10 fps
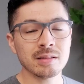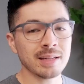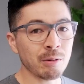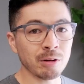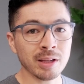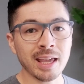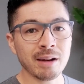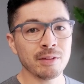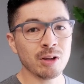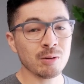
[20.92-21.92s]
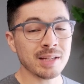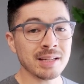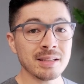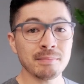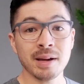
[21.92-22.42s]
Today we're looking at a video
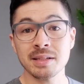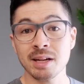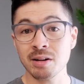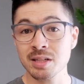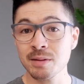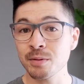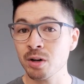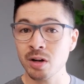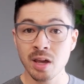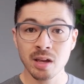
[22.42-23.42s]
sent in by Derek Tipner.